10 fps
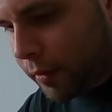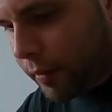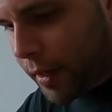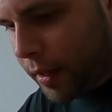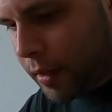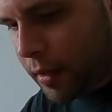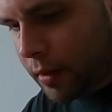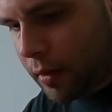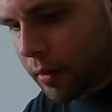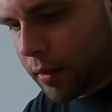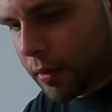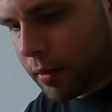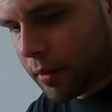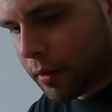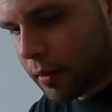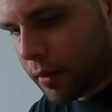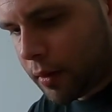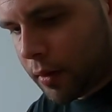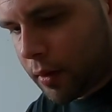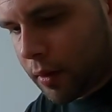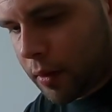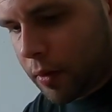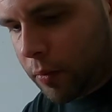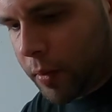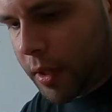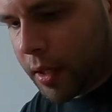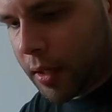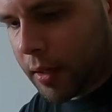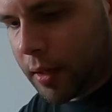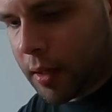right here, we get